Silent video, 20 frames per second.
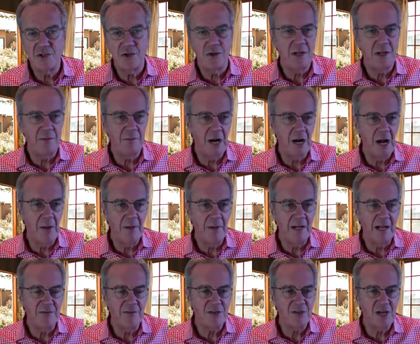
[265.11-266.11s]
so they probably
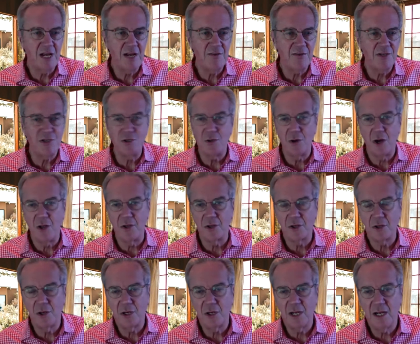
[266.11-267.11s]
have slaves to do all the
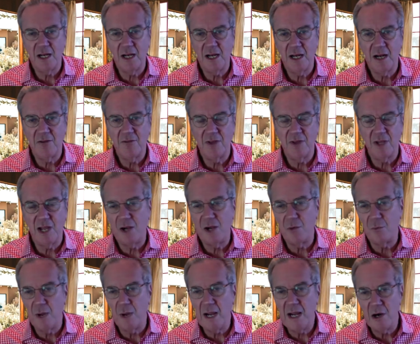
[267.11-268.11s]
cooking and
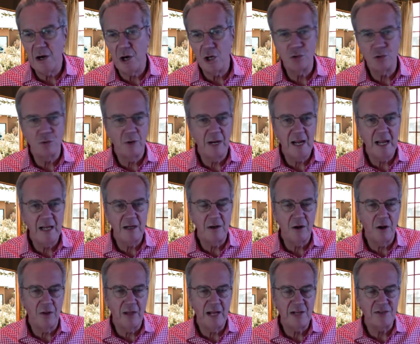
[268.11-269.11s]
everything, wait on Grant and
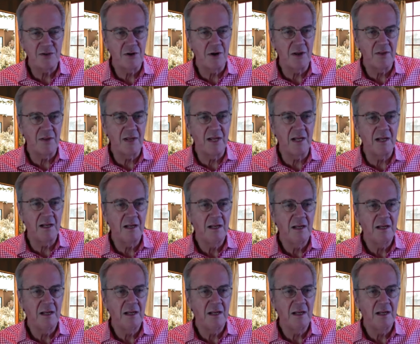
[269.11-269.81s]
all that sort of thing.